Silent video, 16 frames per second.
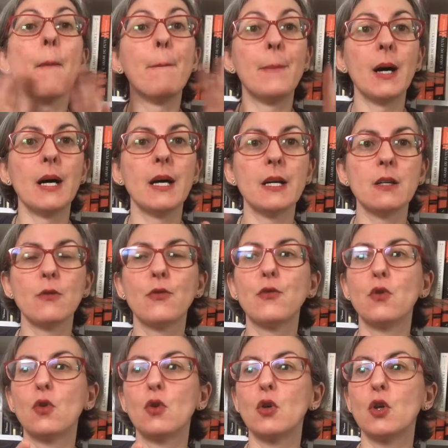but
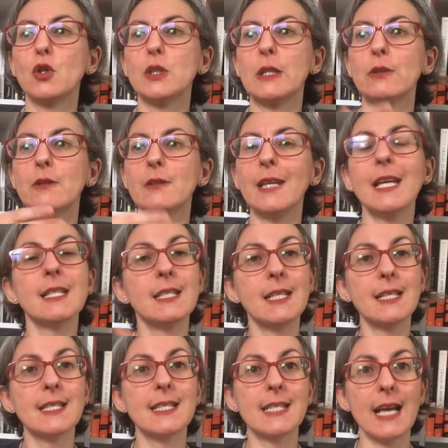for the tasting
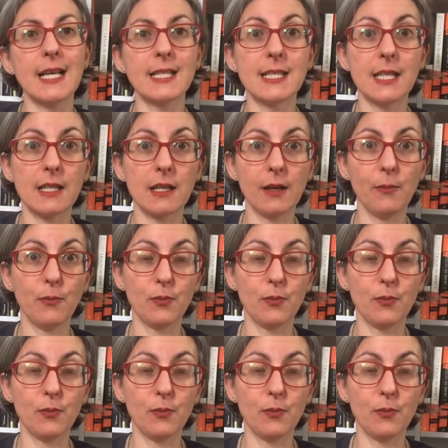sets that I